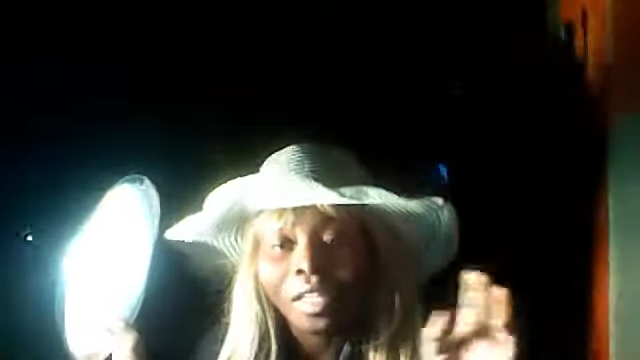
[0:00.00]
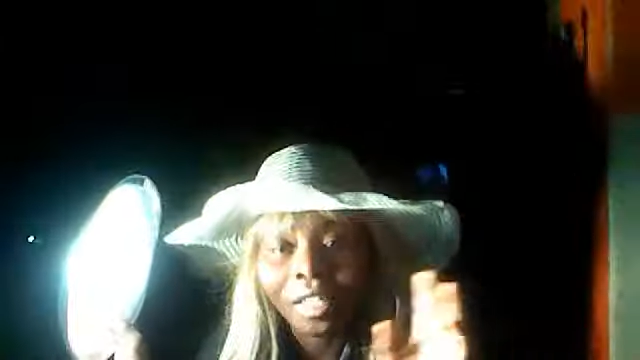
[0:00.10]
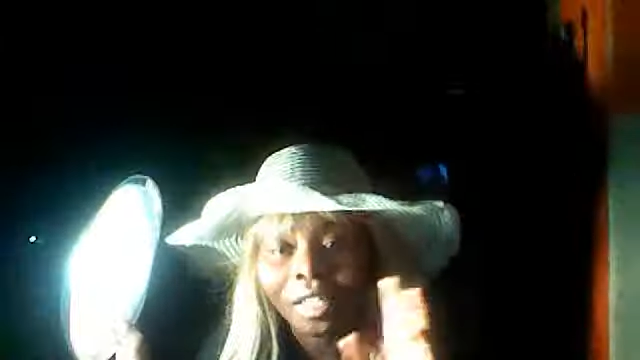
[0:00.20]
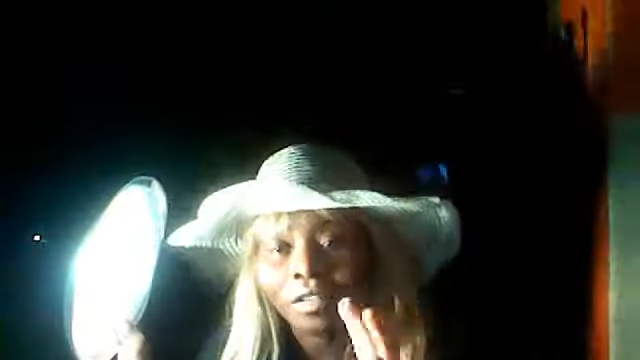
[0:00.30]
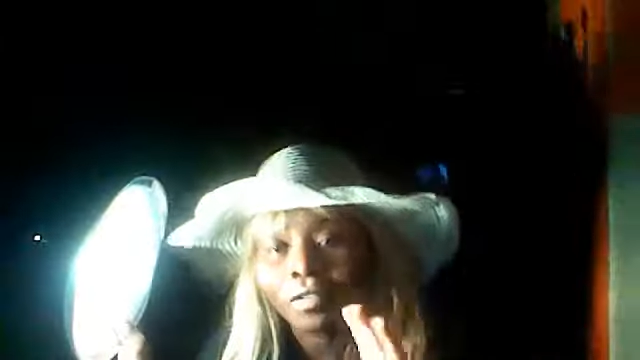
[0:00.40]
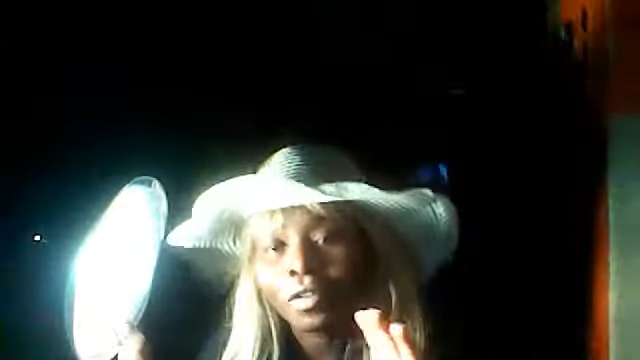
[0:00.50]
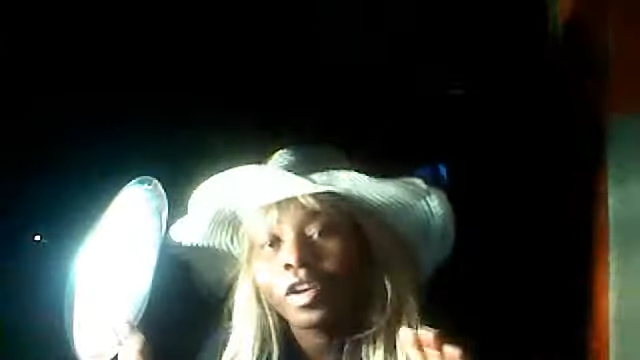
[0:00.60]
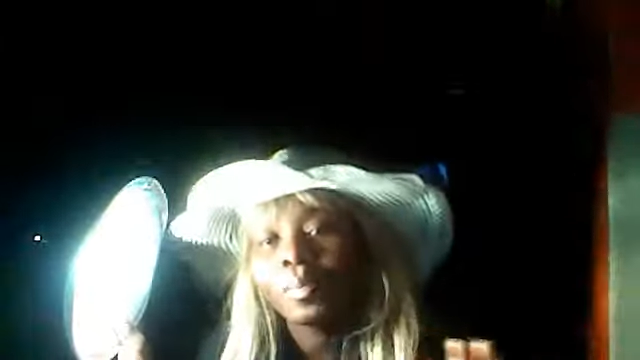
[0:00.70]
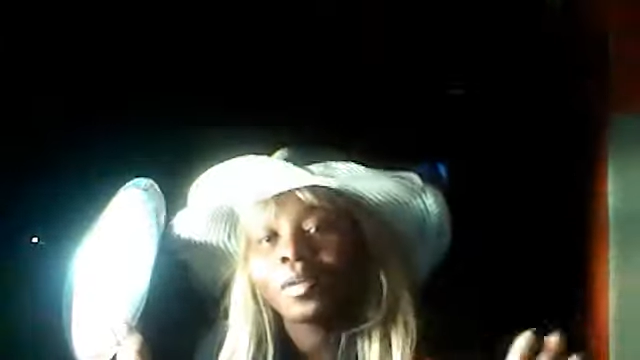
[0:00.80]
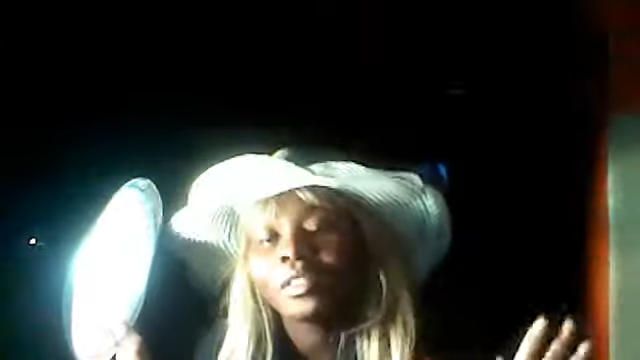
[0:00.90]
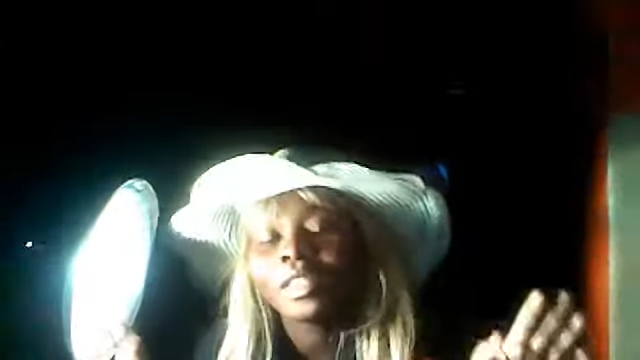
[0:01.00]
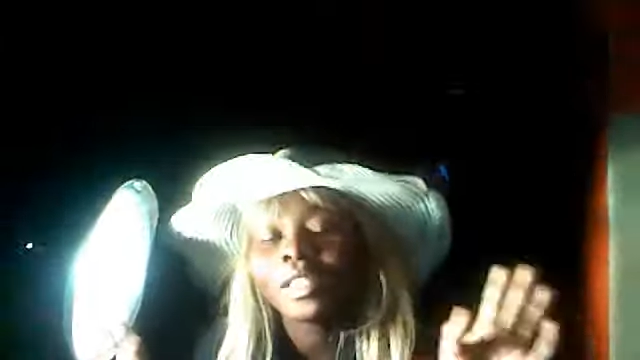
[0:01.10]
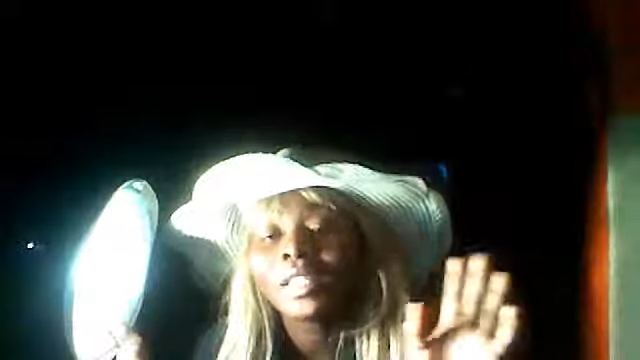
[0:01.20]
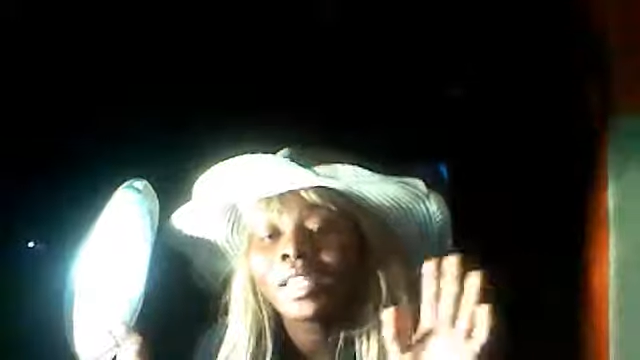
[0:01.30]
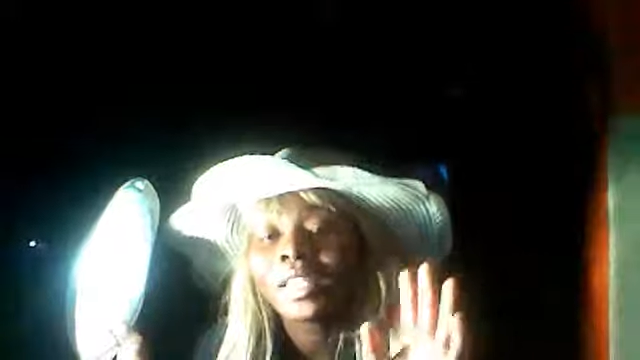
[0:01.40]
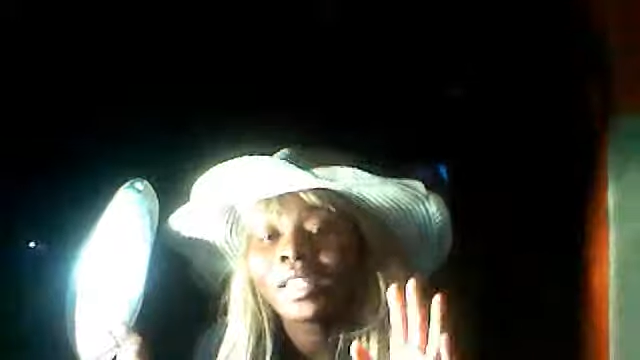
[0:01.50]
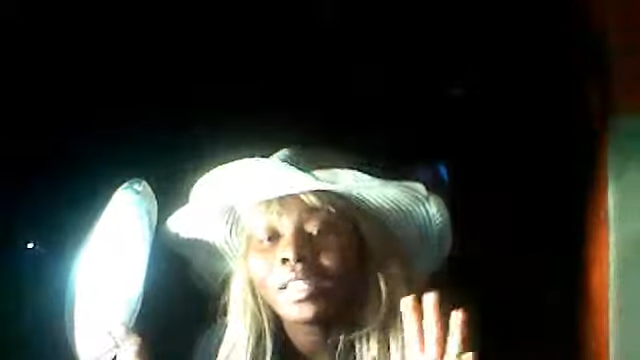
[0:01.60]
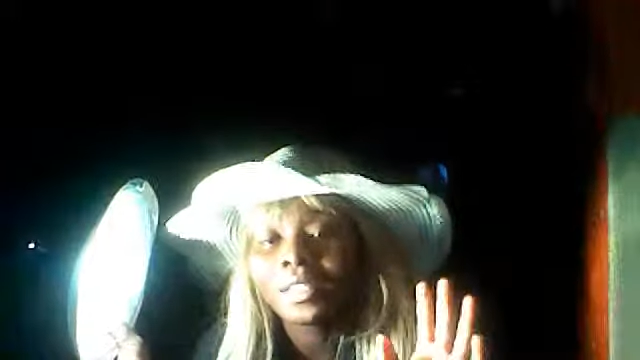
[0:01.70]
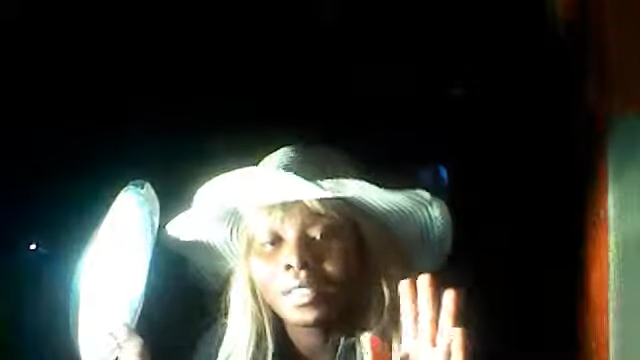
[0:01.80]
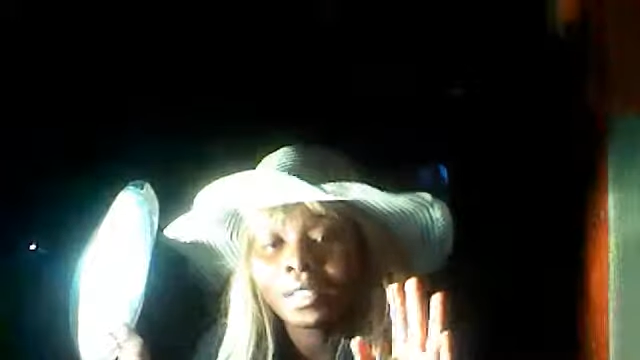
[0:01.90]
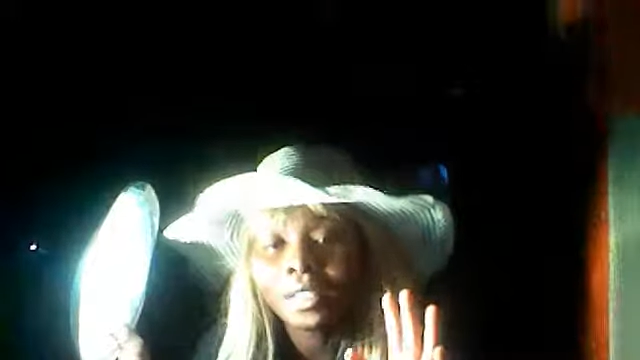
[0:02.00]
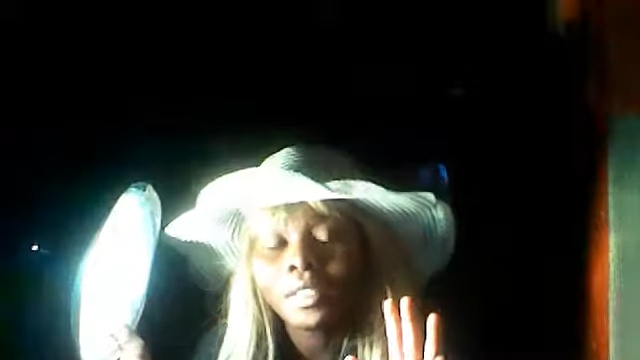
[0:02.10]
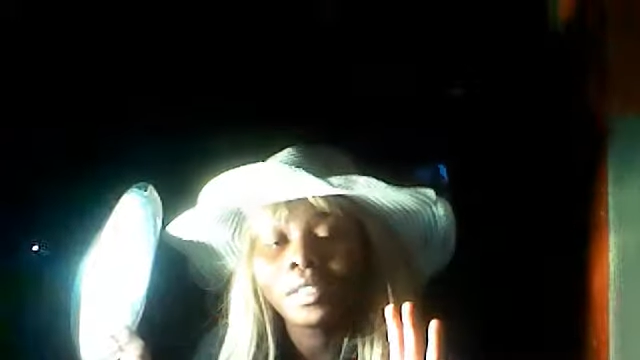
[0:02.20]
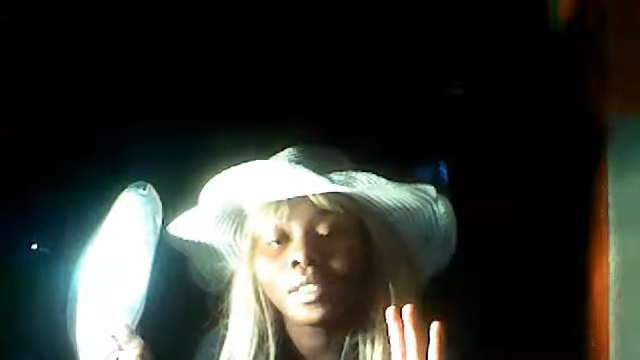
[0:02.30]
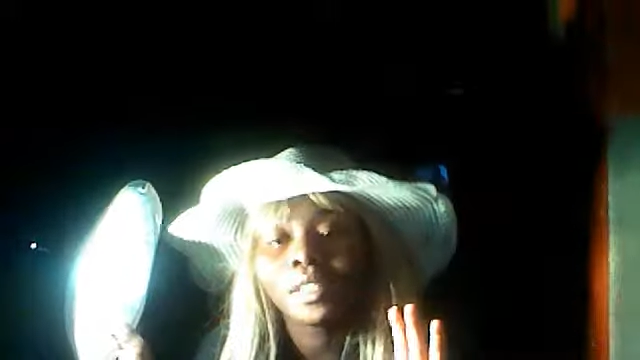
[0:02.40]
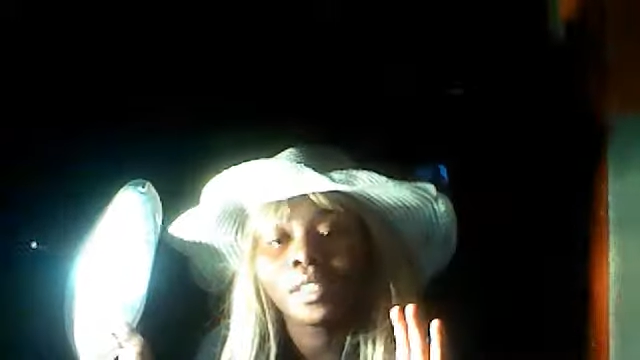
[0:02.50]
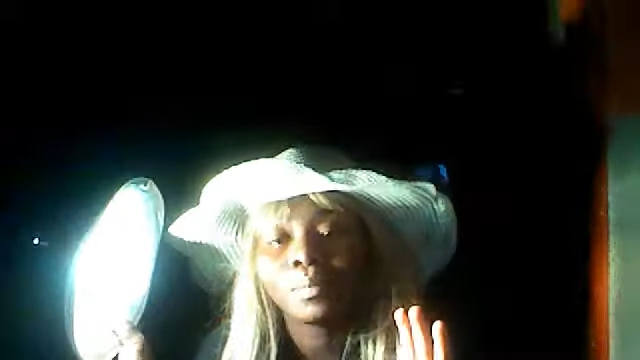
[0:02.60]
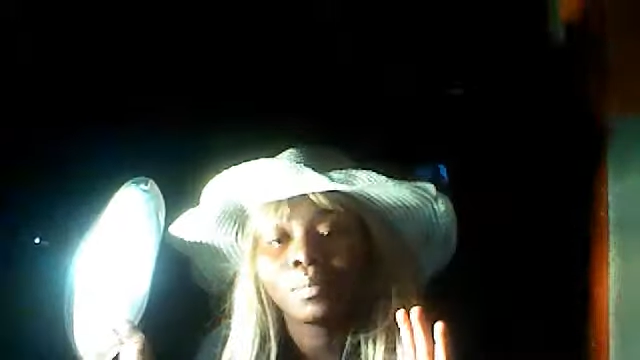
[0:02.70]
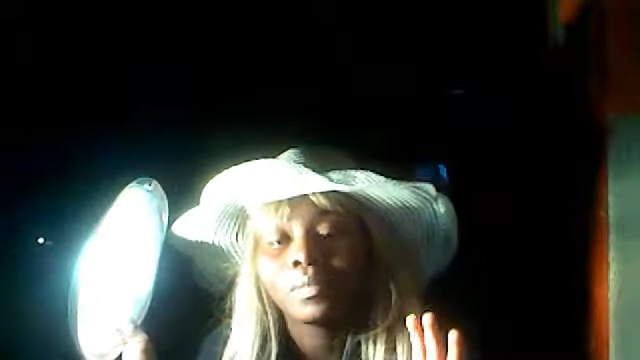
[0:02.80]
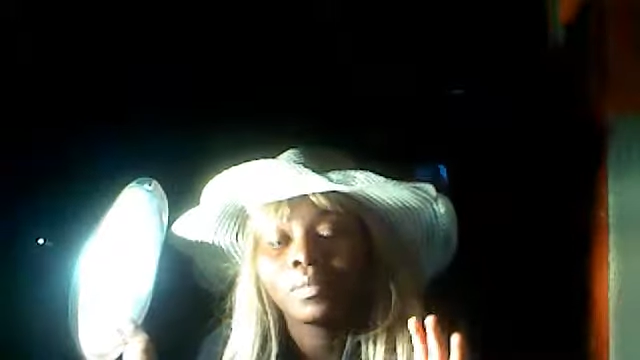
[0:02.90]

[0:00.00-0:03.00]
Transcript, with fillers: It is very important that the system